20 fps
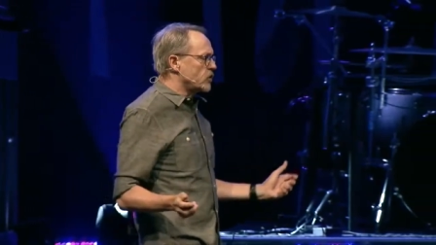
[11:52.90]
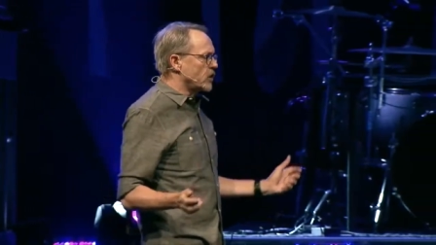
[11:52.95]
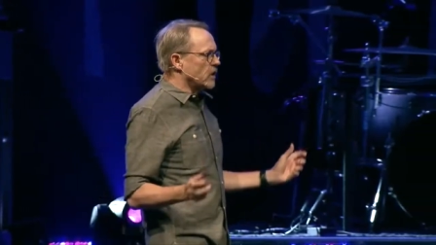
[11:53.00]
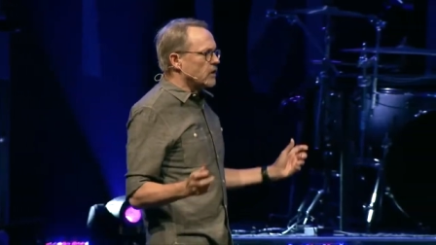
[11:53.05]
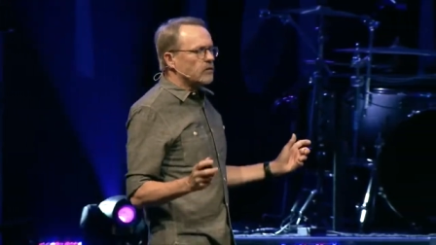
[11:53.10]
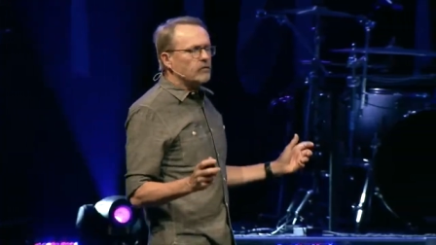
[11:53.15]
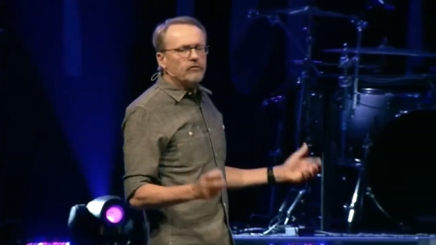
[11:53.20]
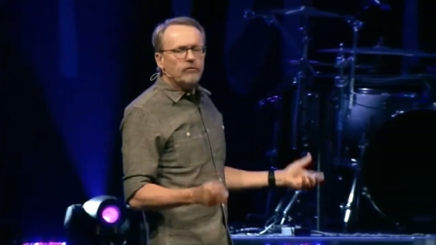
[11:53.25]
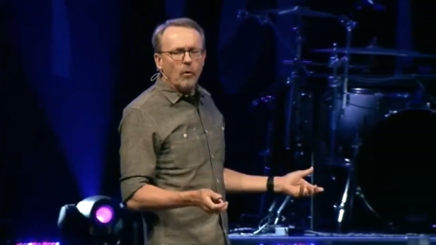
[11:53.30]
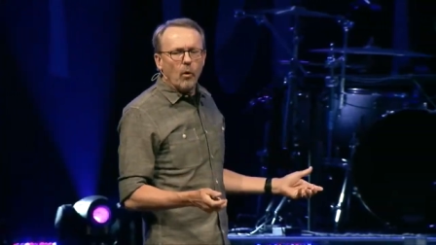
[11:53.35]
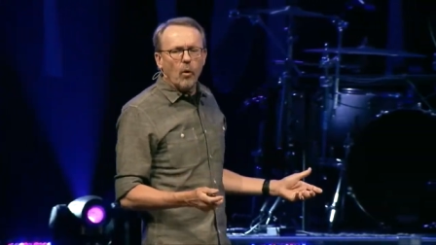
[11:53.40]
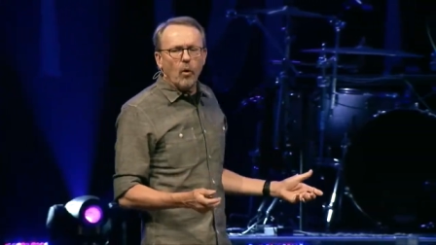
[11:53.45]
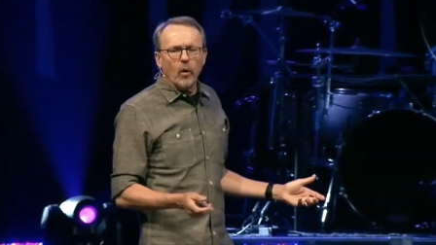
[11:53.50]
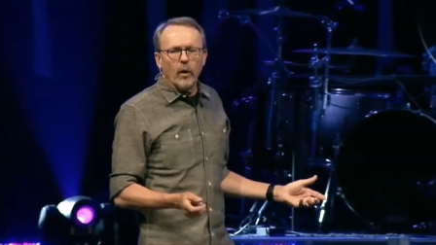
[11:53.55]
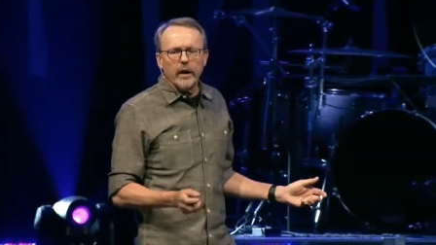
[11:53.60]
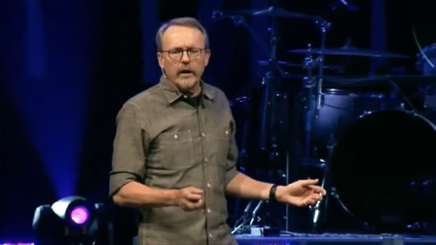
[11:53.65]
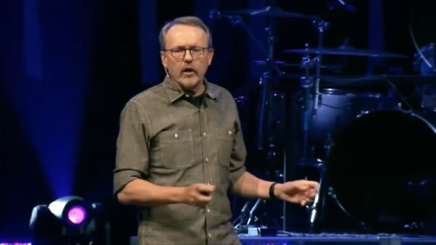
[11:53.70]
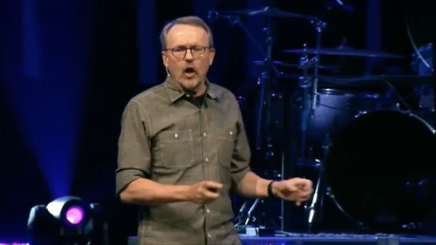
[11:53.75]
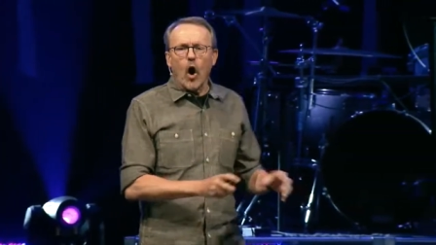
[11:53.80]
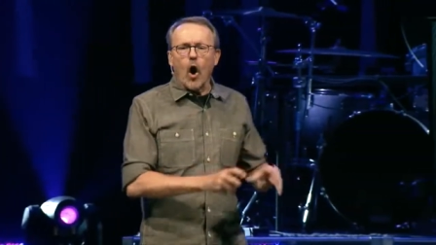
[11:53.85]
can
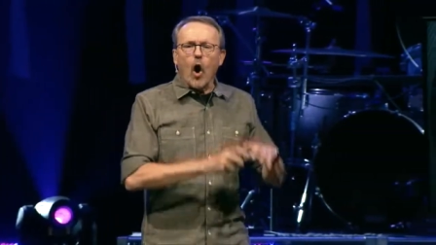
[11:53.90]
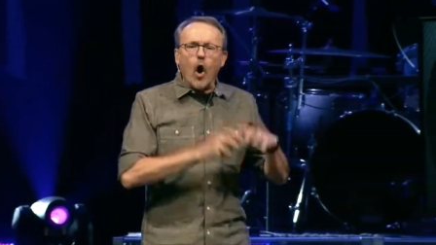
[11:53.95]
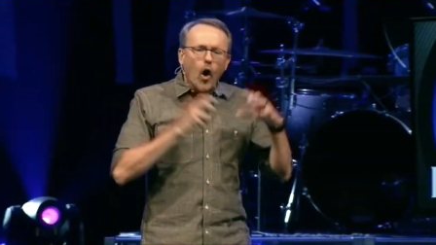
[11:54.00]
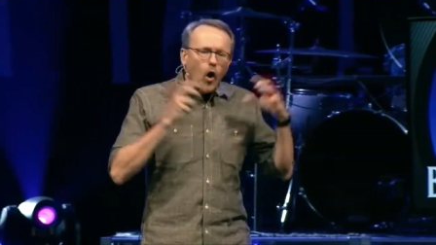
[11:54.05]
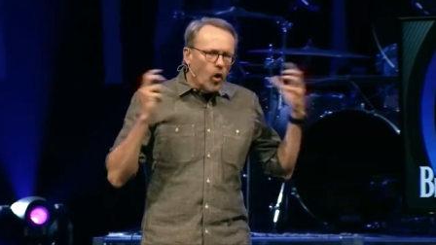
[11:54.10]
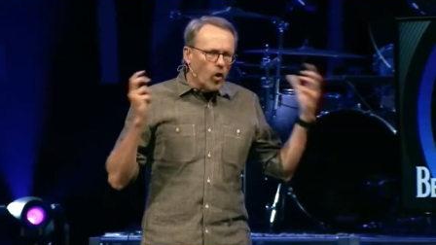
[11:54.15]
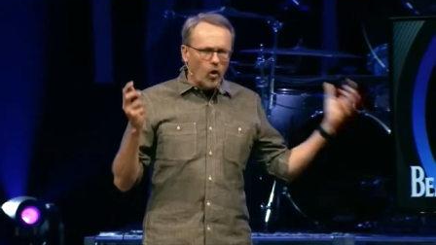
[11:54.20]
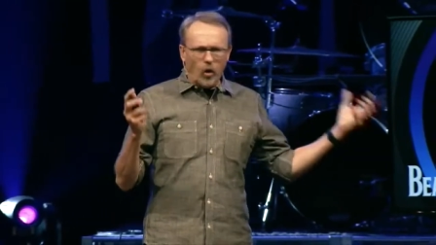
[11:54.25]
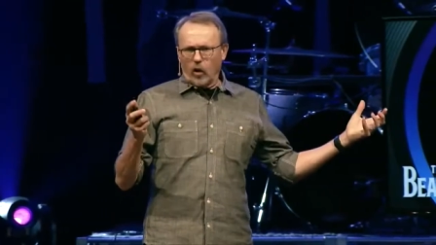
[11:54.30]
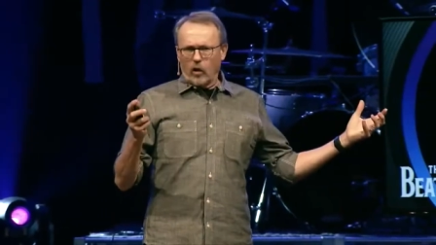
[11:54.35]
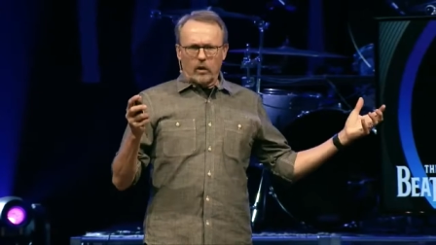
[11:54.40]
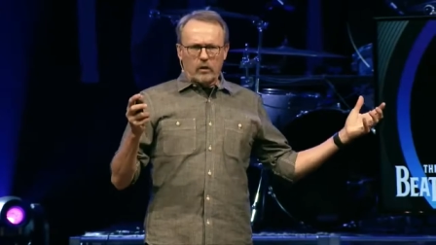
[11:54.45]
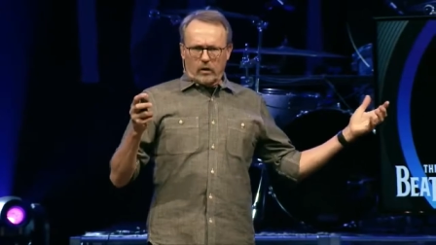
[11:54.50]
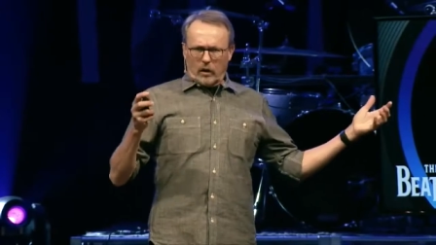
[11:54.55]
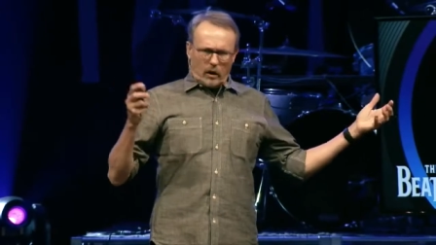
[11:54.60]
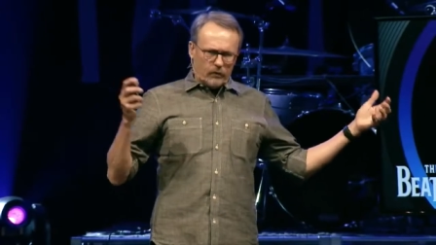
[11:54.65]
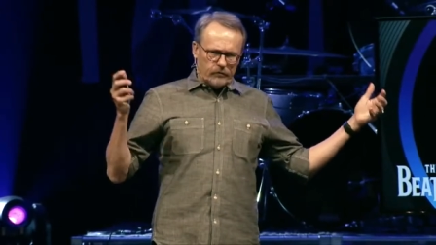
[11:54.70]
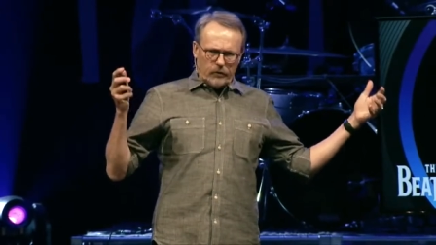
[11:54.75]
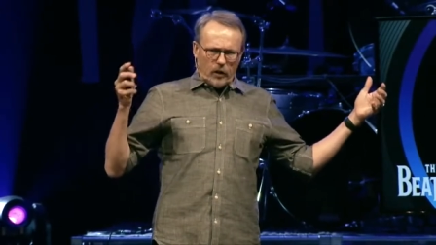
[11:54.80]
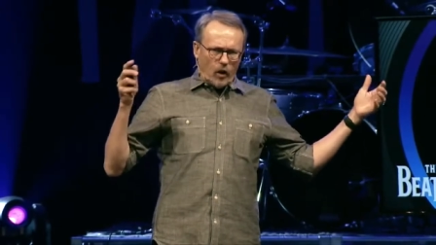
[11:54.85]
avoid all
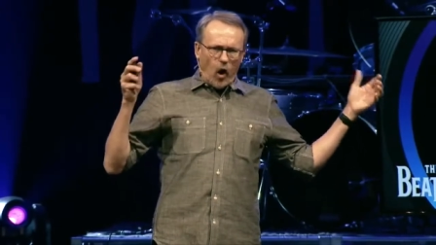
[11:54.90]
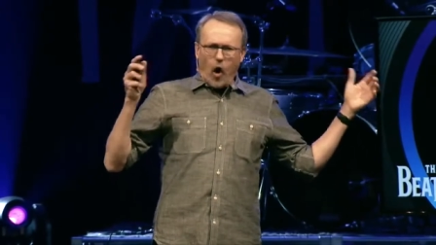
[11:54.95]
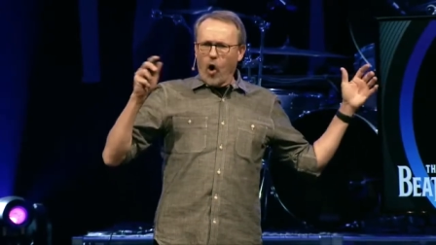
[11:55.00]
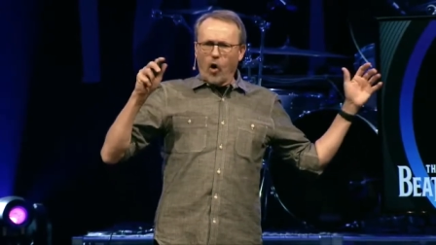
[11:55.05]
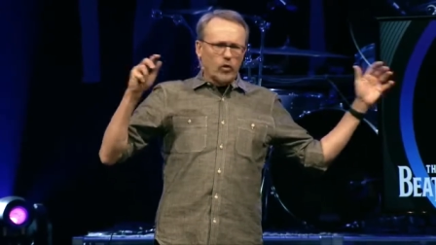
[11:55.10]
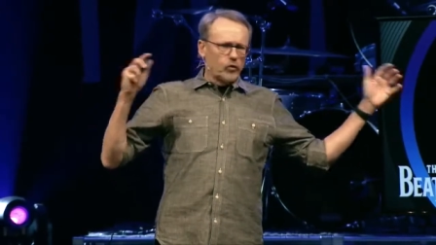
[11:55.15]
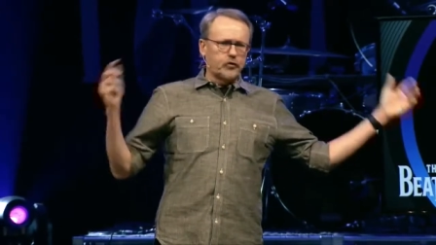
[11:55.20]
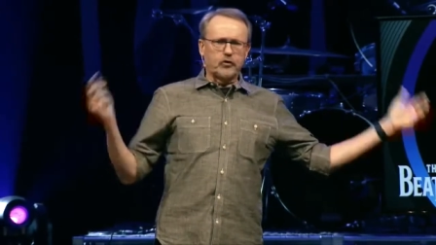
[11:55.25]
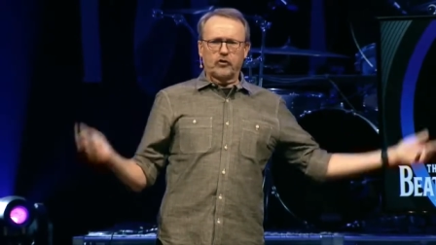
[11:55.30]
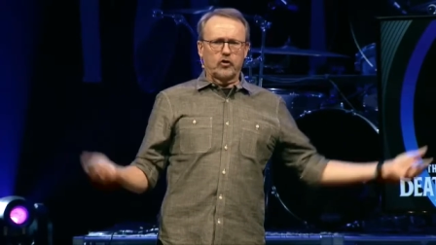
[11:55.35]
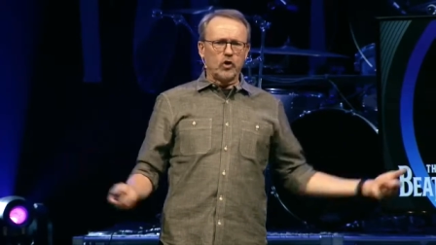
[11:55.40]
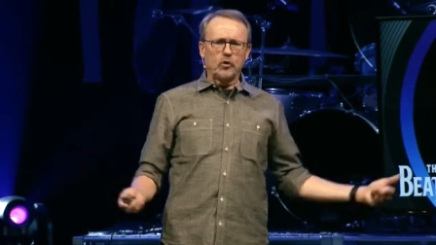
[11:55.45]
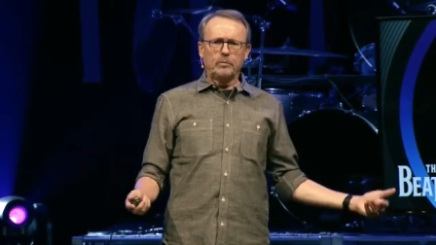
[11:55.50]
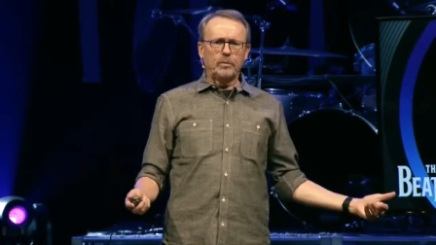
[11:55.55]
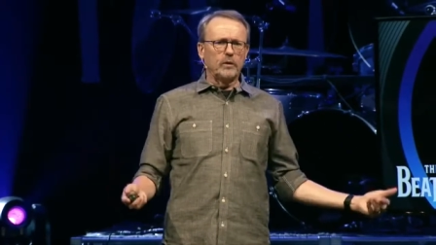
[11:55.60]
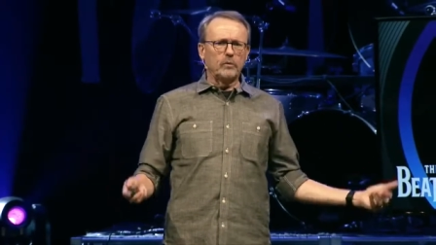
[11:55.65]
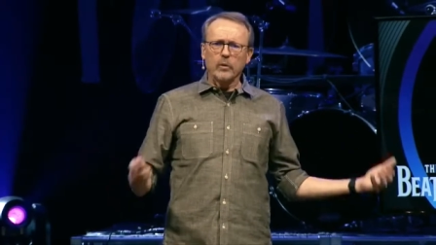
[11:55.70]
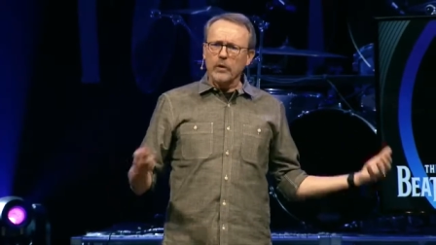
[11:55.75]
stupid.